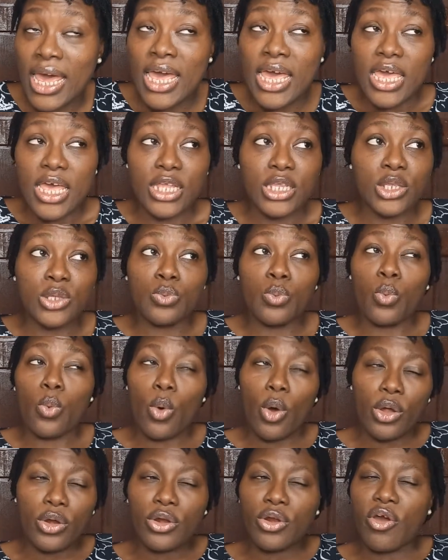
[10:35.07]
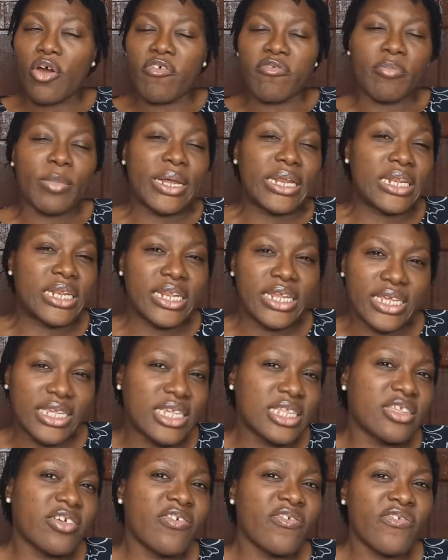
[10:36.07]
It's one of my least
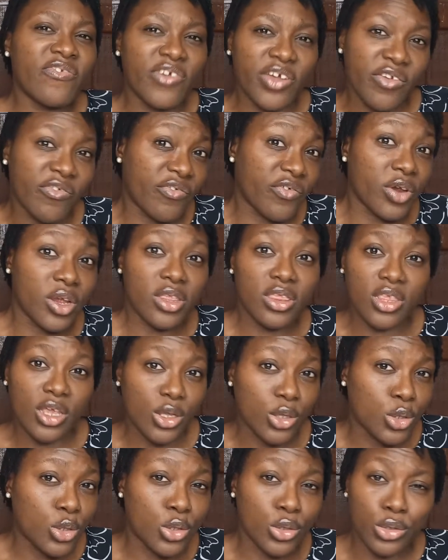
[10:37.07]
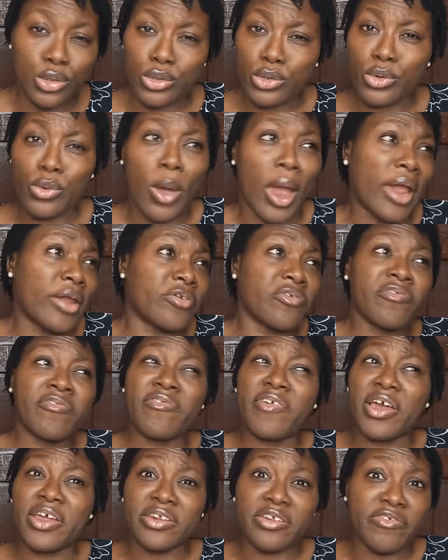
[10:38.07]
favorite things to do. I don't
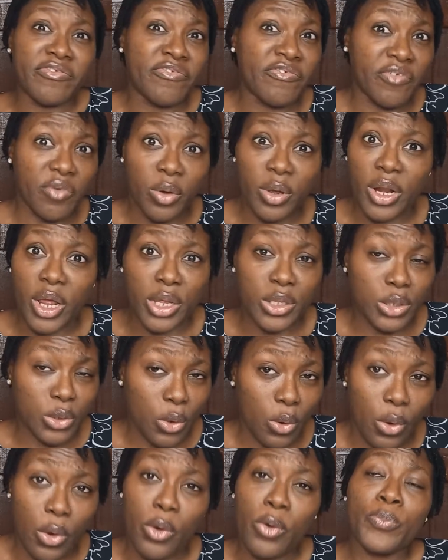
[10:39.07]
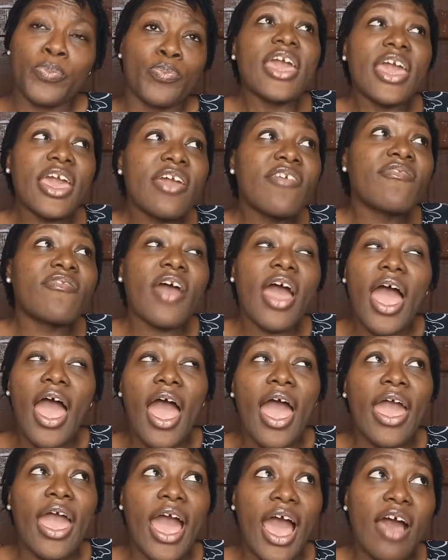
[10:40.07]
find it fun at all. If I
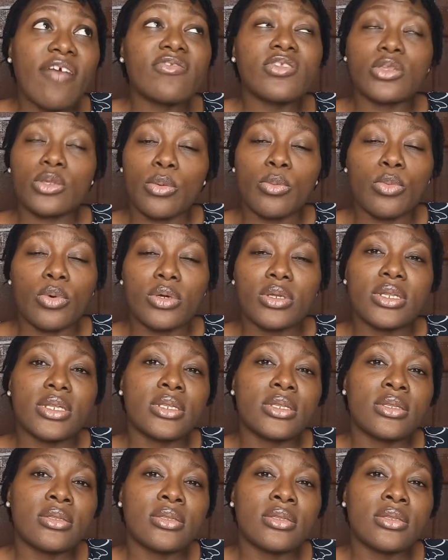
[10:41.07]
have someone